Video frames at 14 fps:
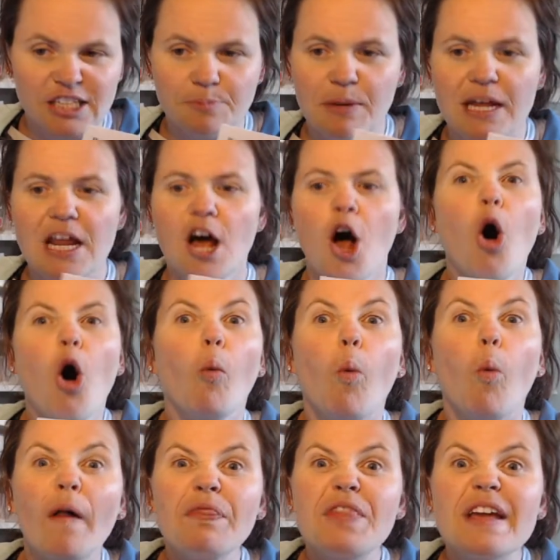But
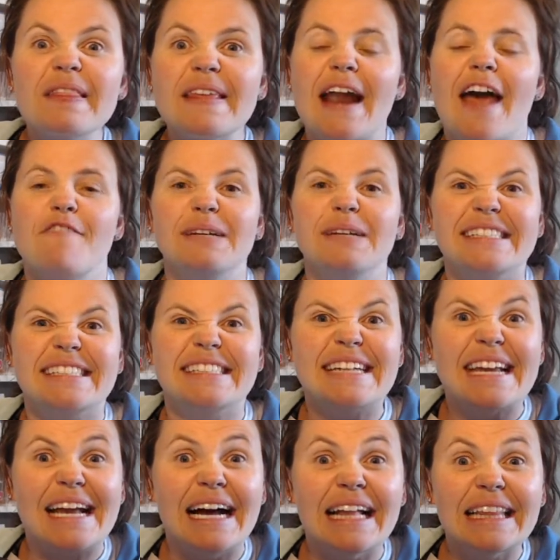one thing that I've been
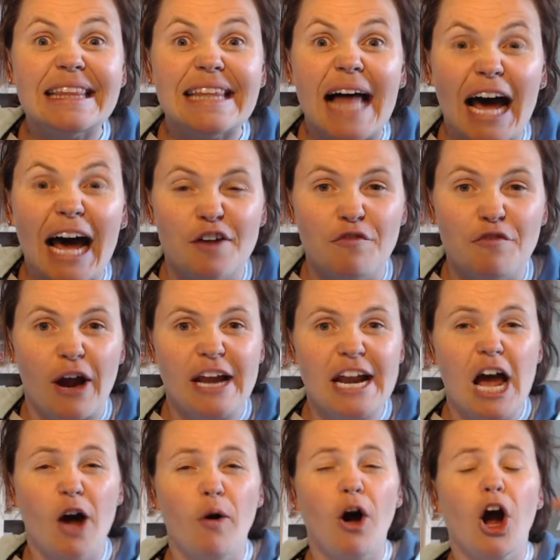seeing a lot of right
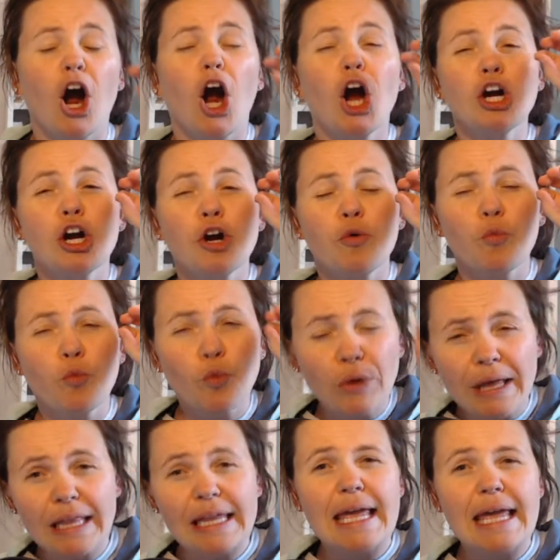now are
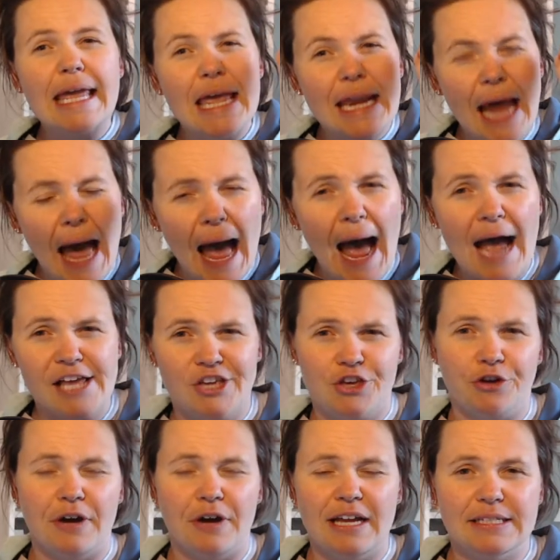really
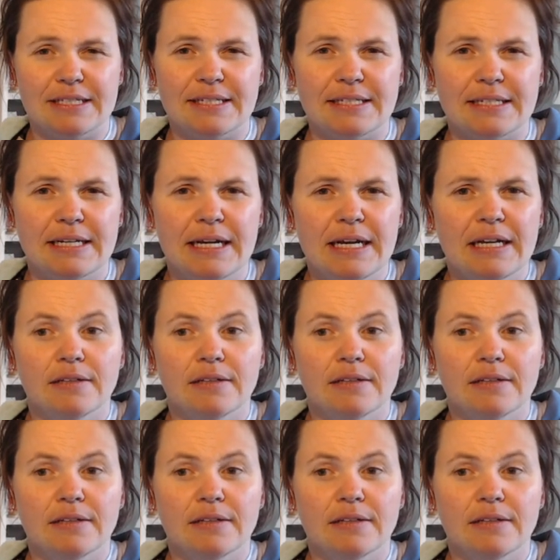inaccurate.